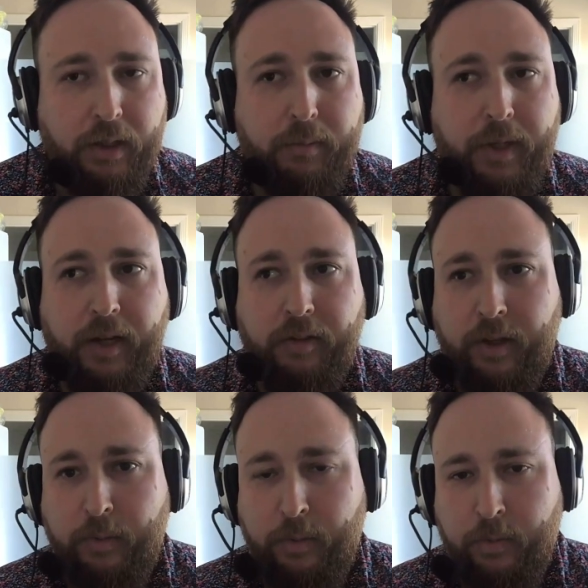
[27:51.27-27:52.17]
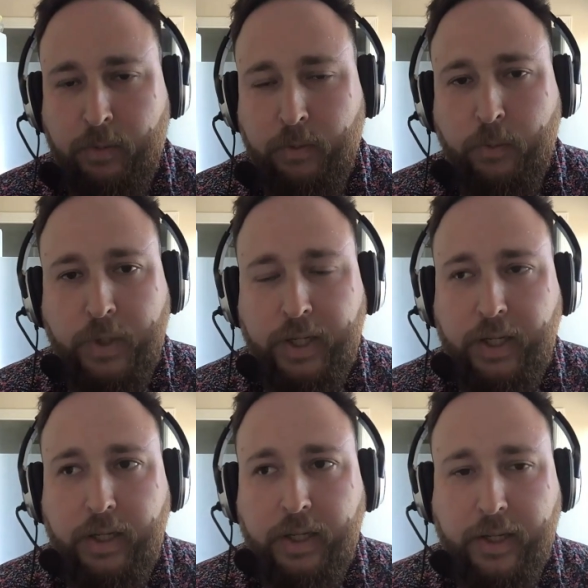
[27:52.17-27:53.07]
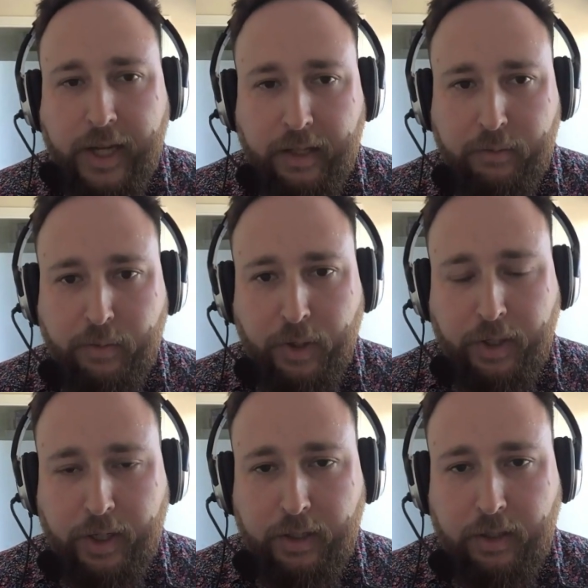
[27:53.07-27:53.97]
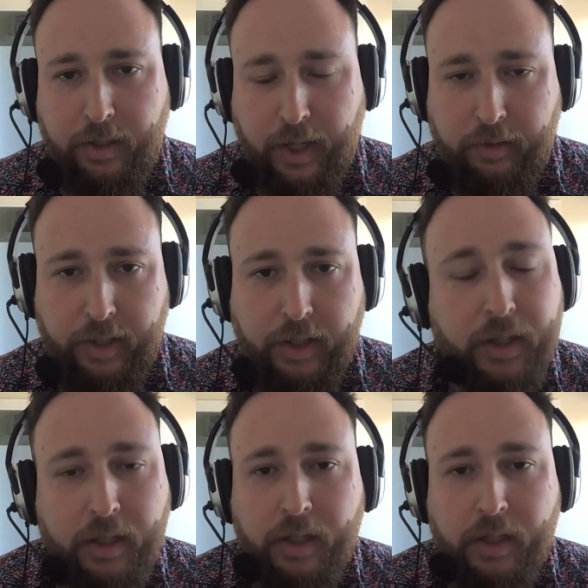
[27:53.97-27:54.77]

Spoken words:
But I think we in California, and I think